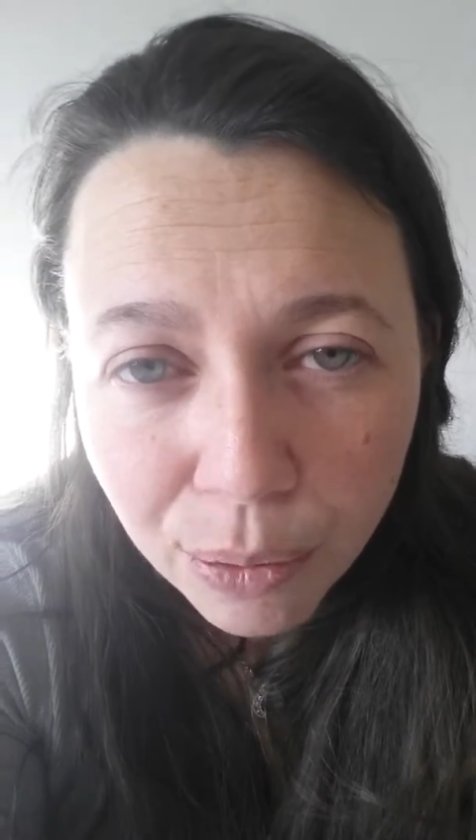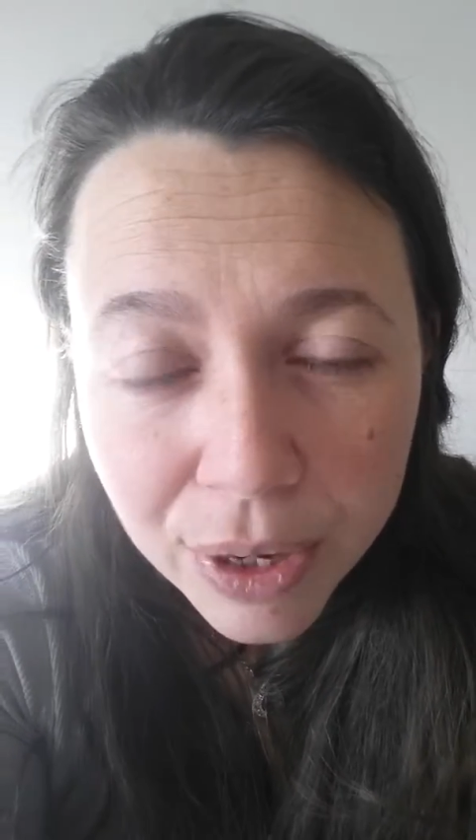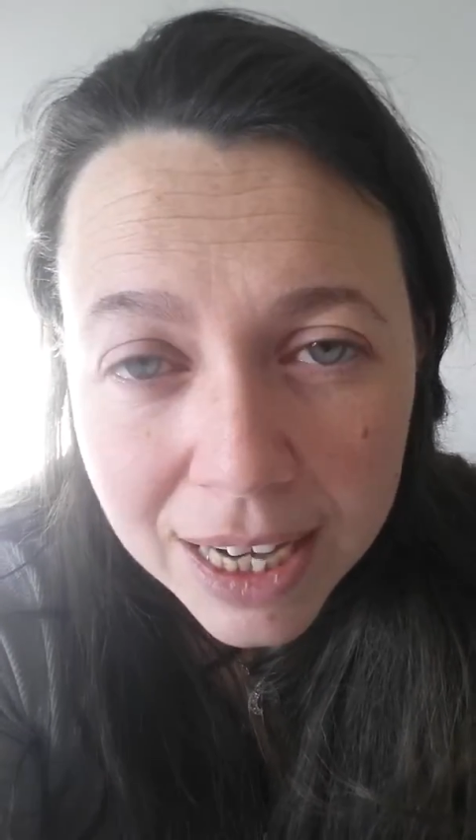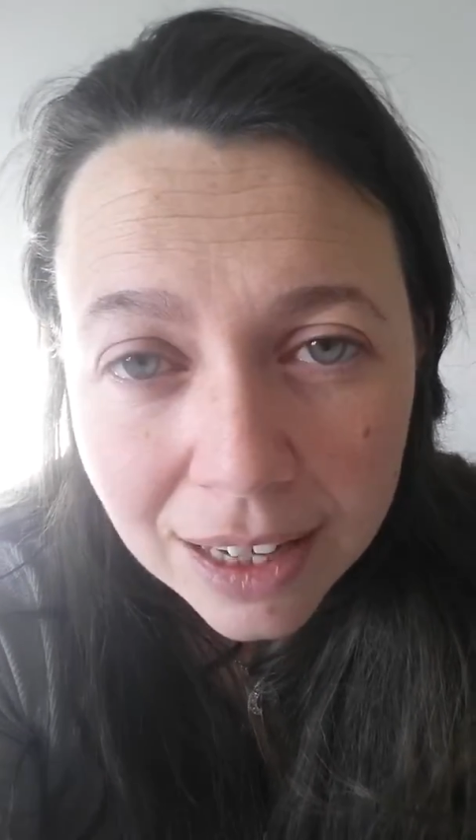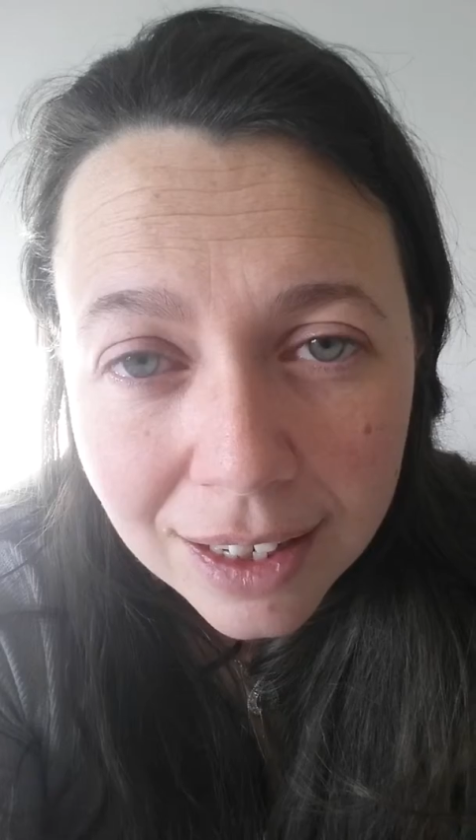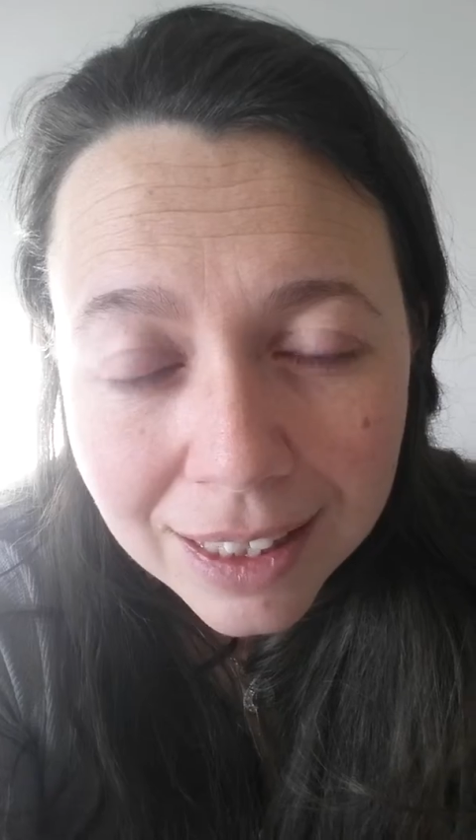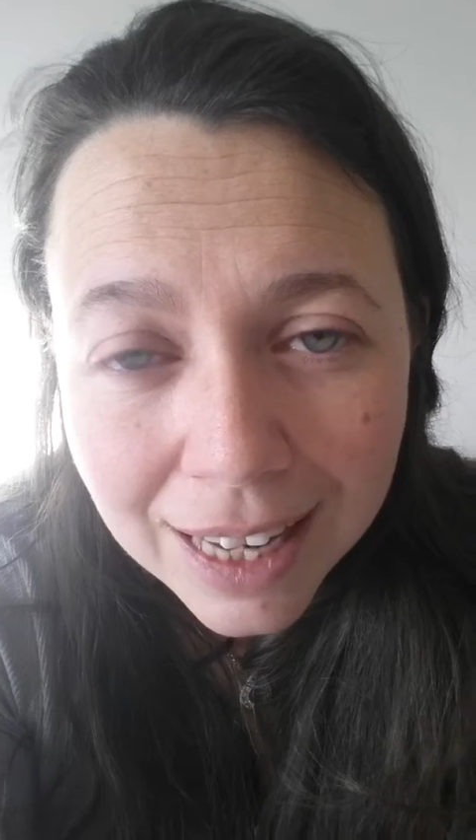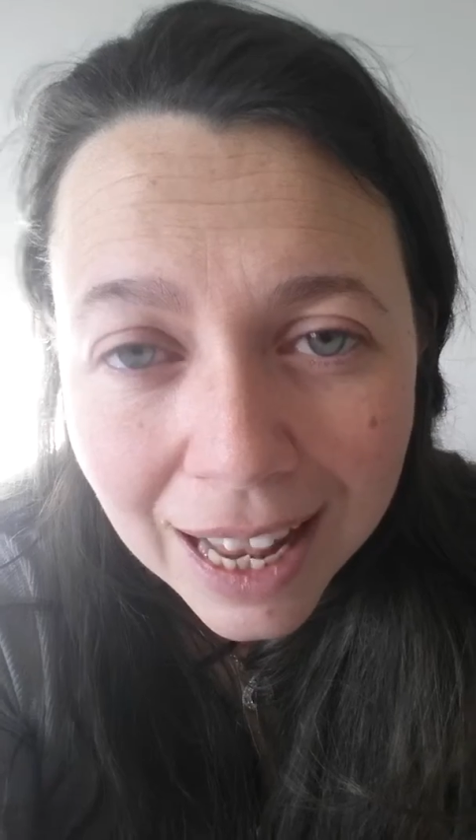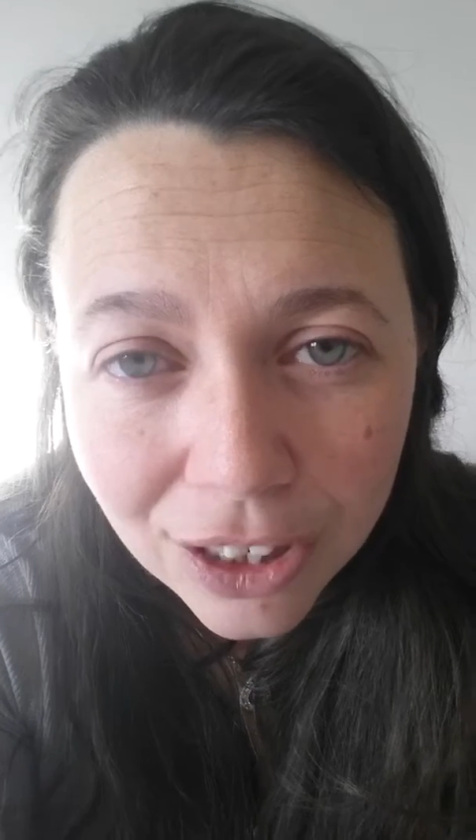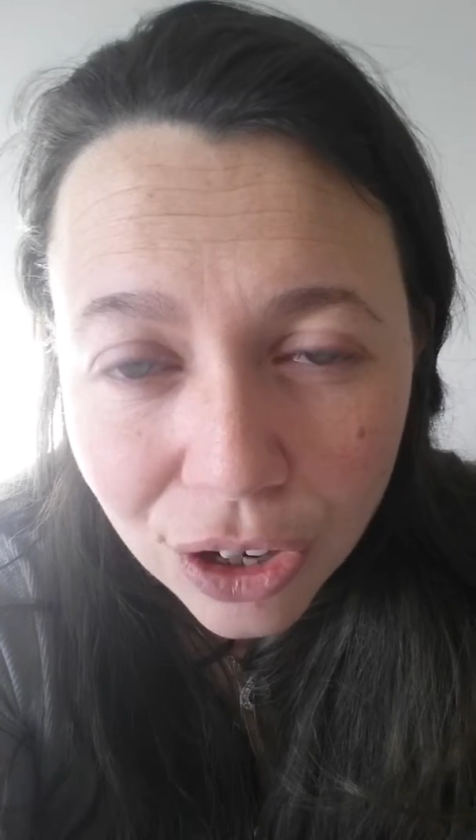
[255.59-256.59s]
we tend to
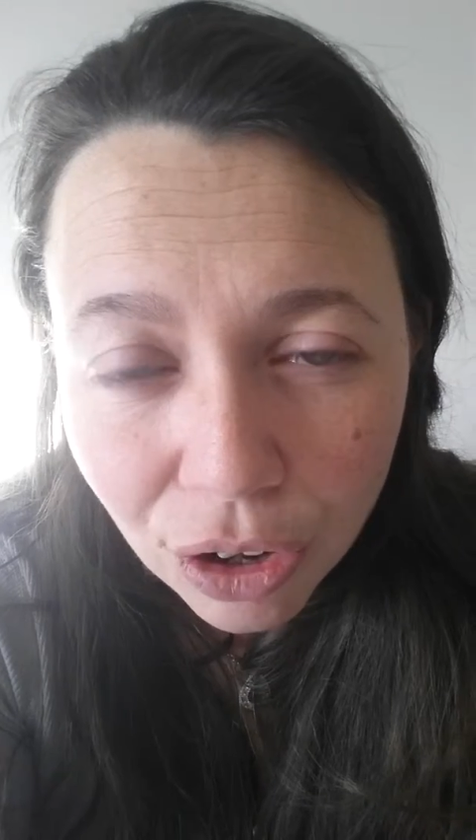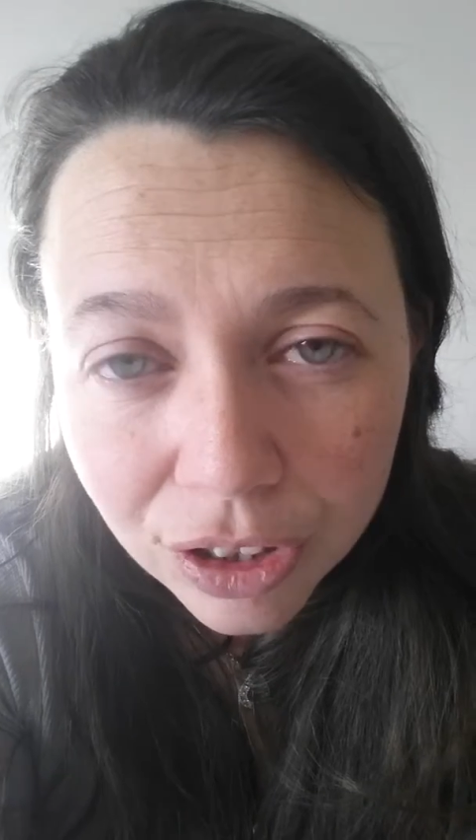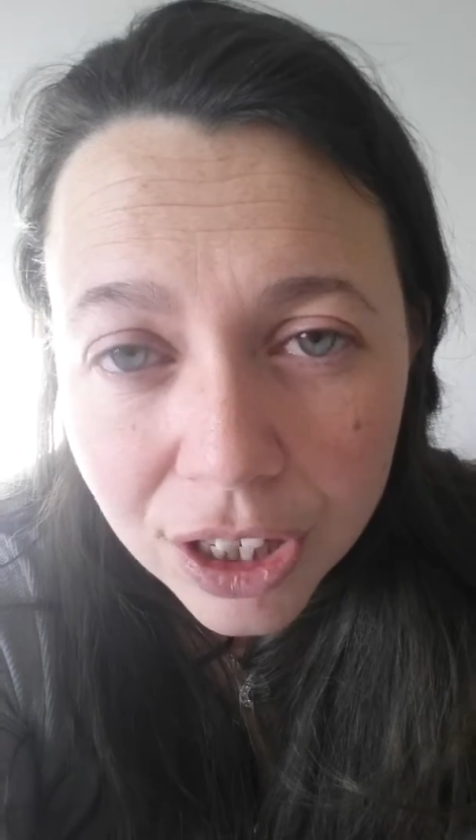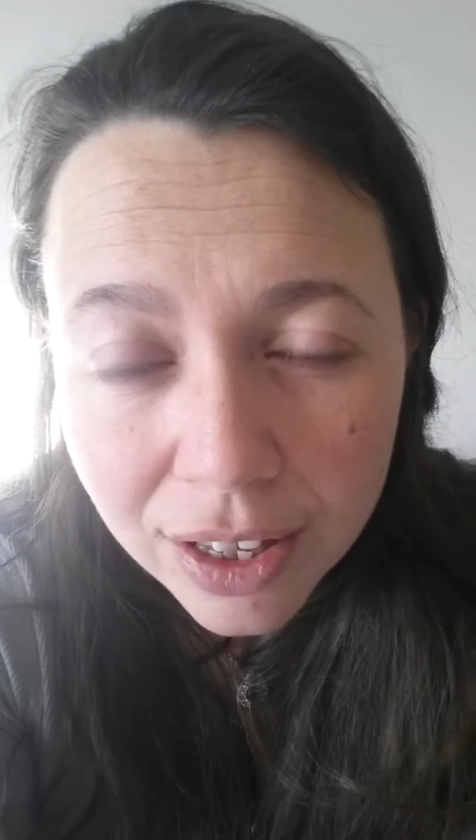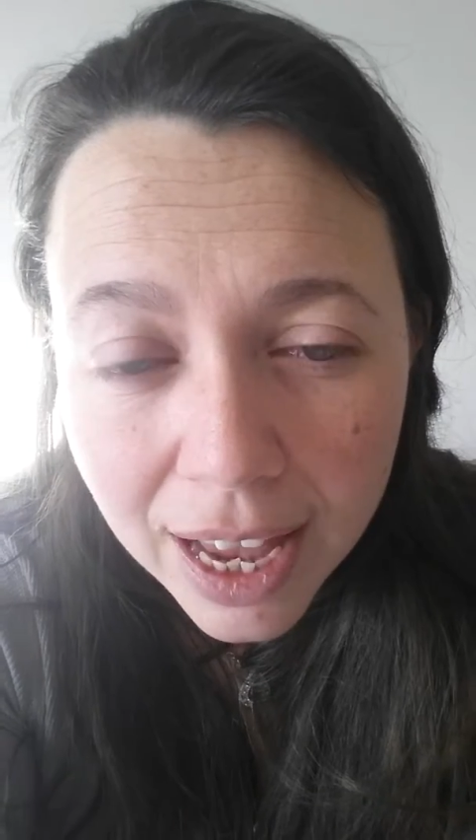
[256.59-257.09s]
latch on to the